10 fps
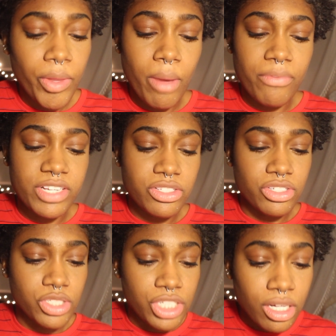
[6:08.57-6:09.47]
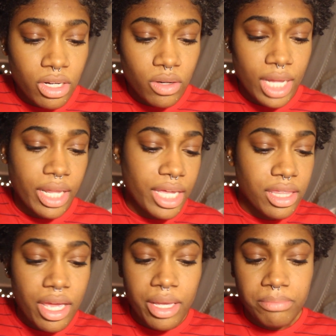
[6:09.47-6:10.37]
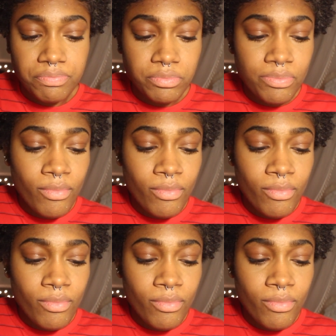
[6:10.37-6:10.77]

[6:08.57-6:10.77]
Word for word: My professors are chill, I like them.